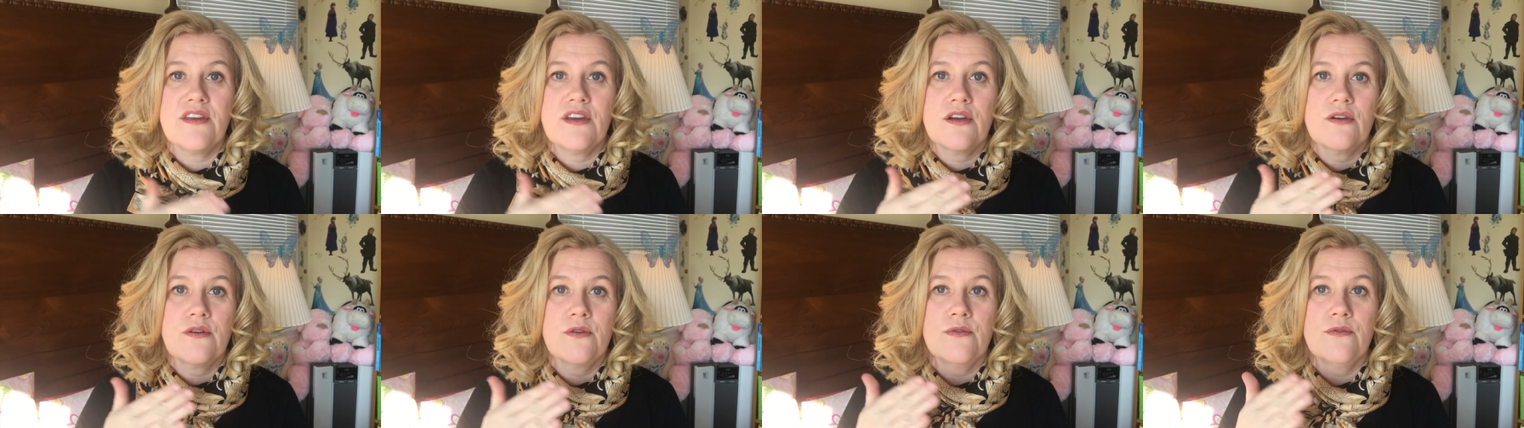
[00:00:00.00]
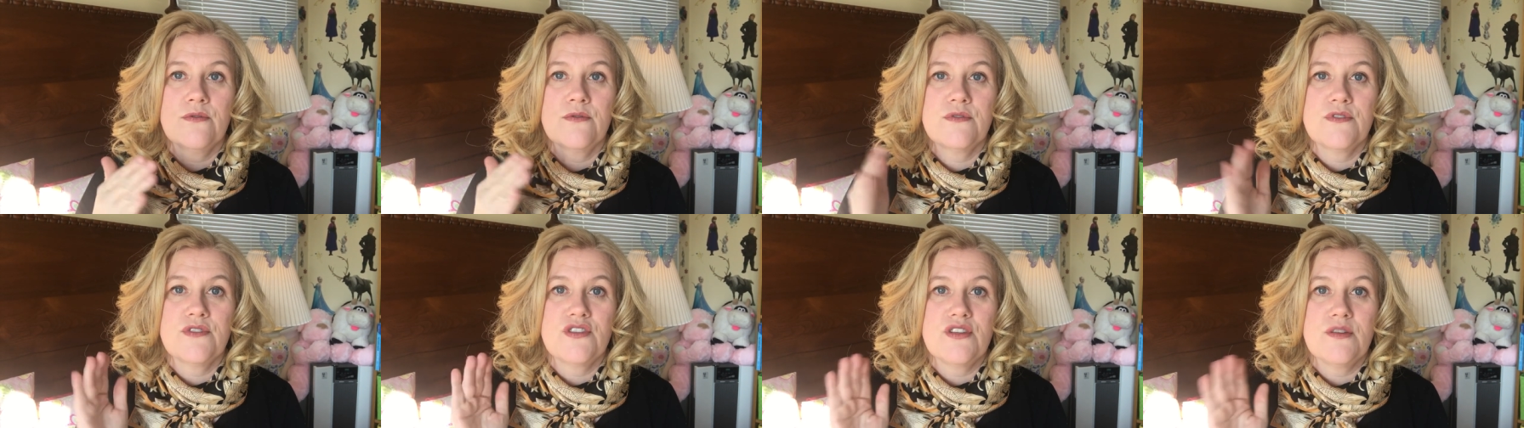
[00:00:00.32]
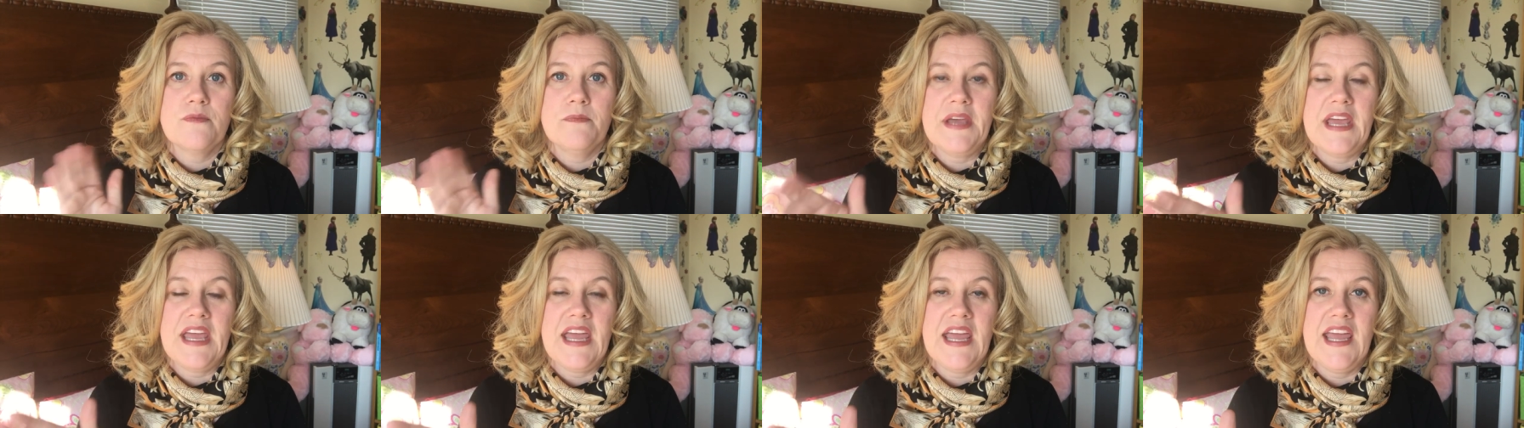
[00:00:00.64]
goes to
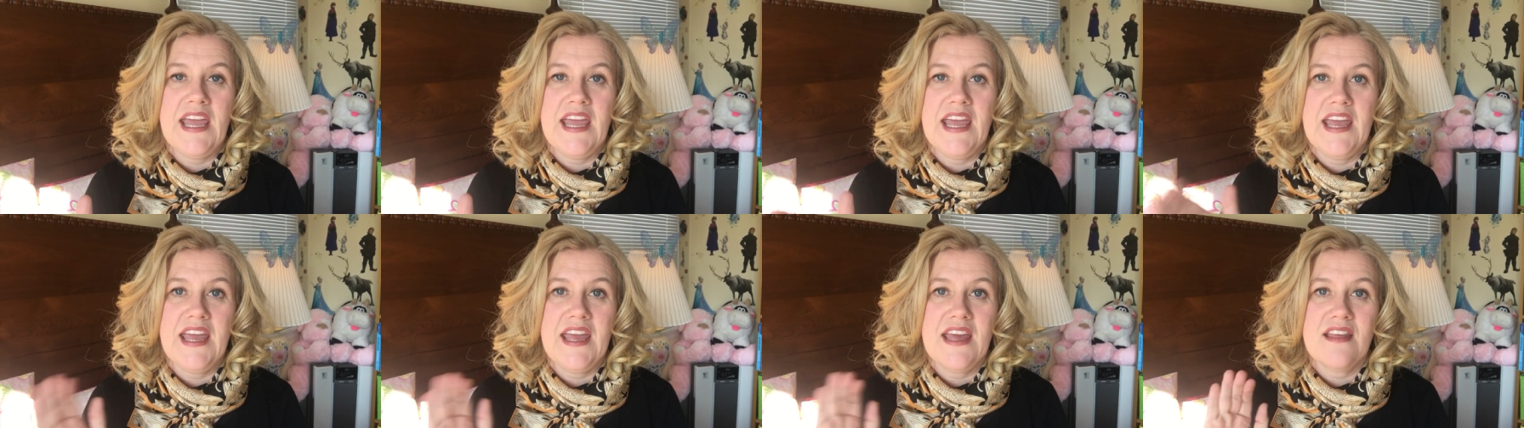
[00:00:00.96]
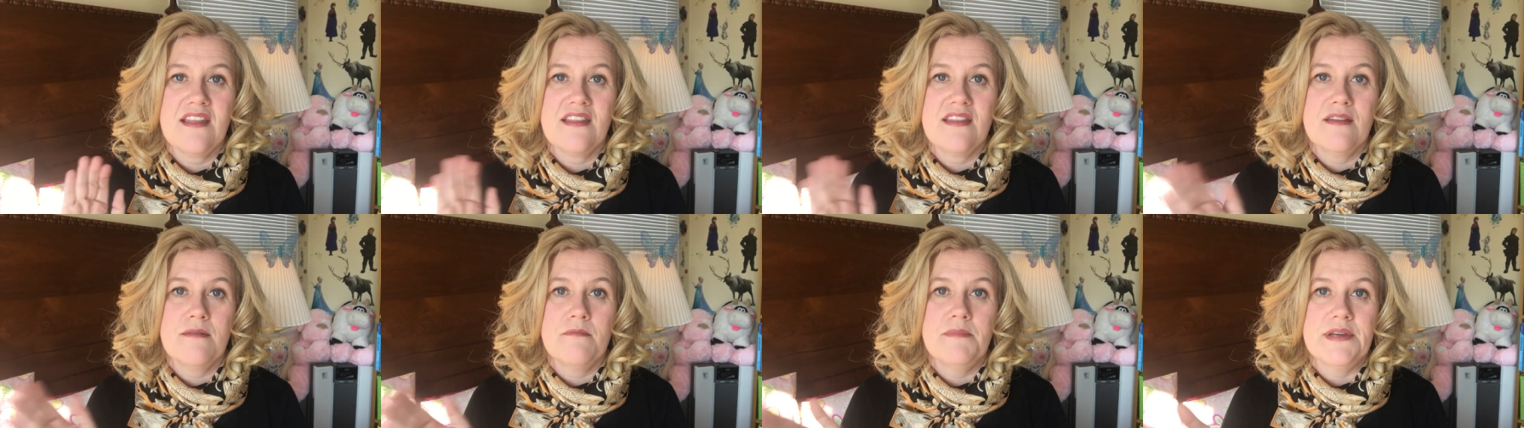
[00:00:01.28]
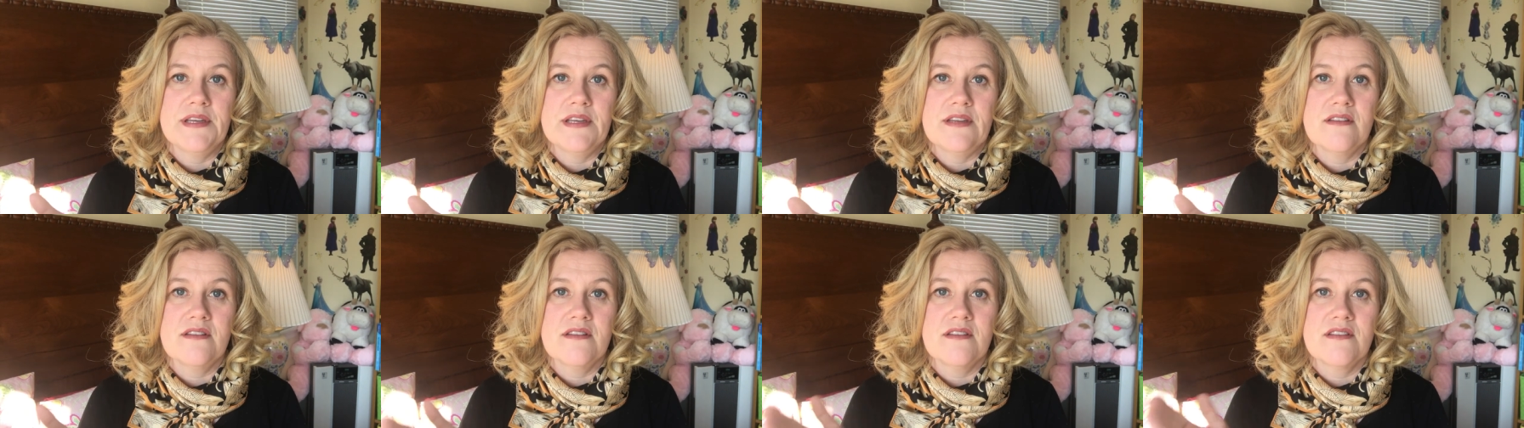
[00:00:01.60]
pay the
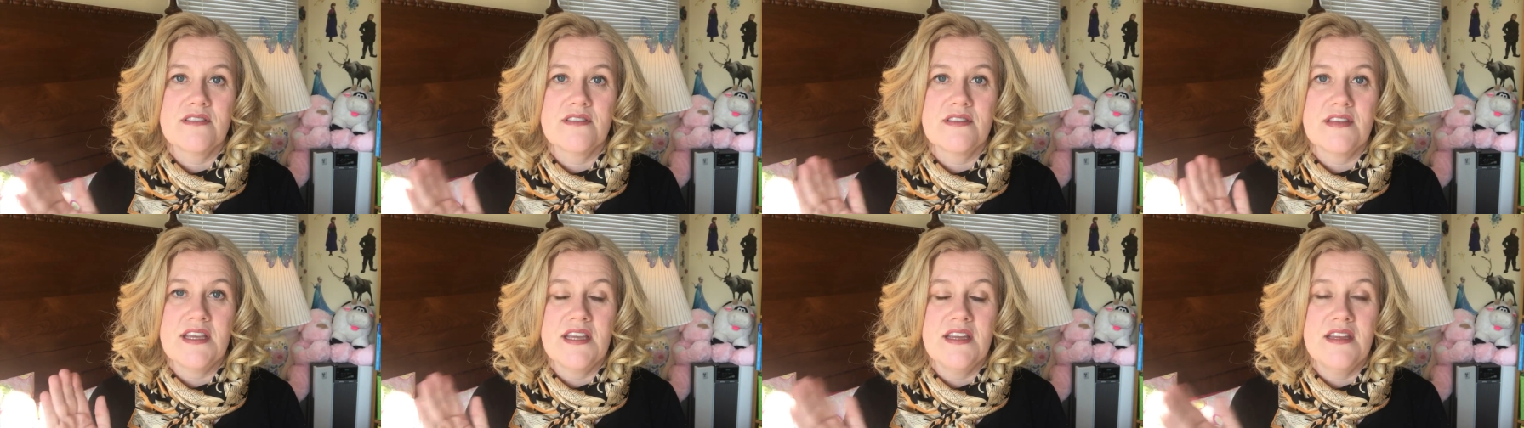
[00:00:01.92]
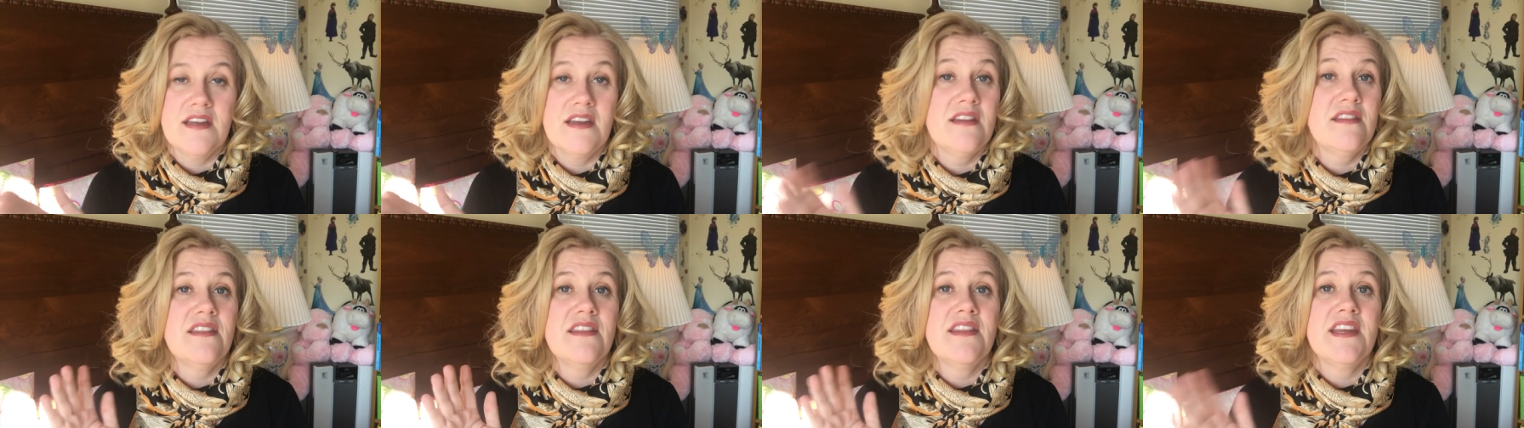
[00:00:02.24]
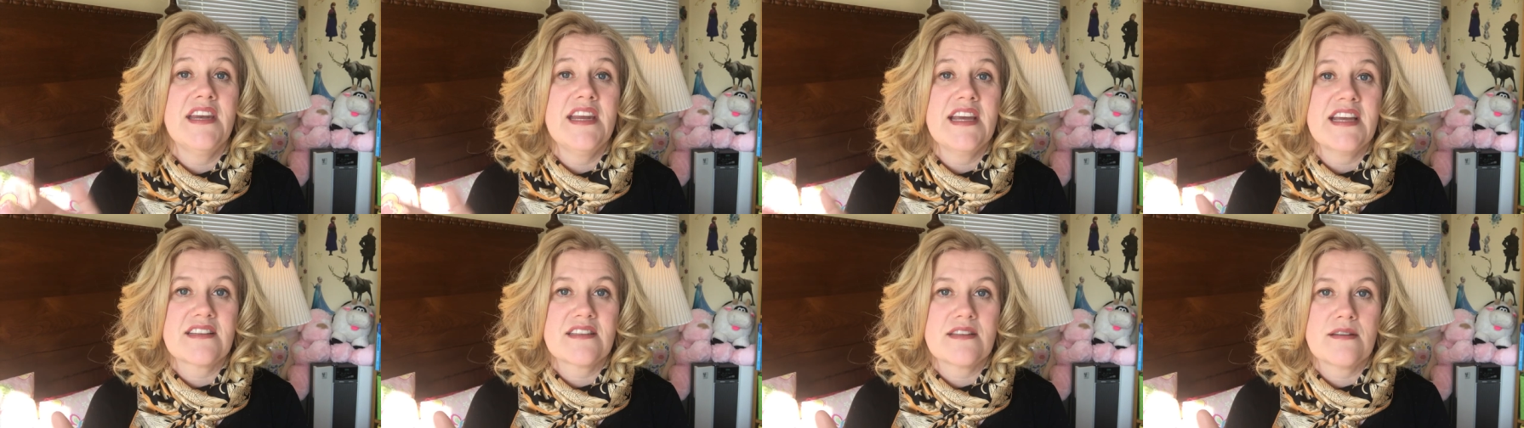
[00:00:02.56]
bills in the
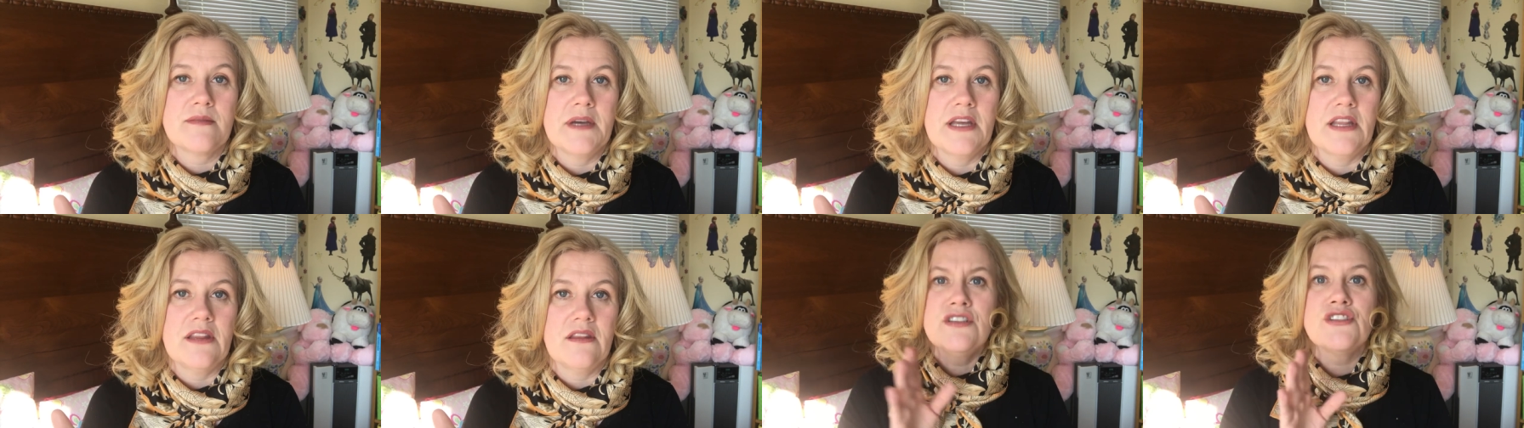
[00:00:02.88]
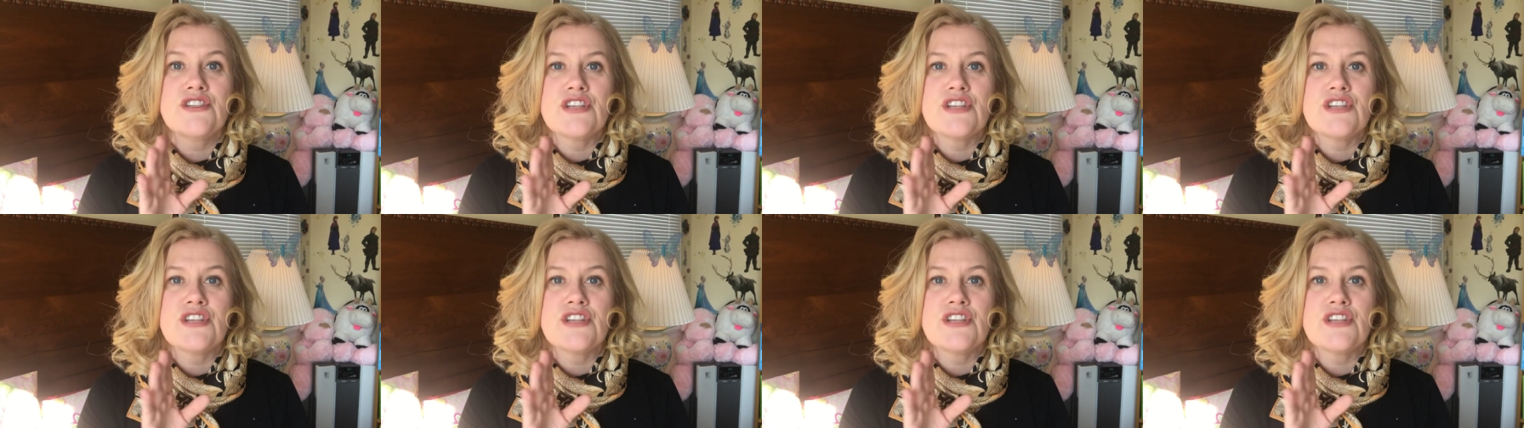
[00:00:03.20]
next month.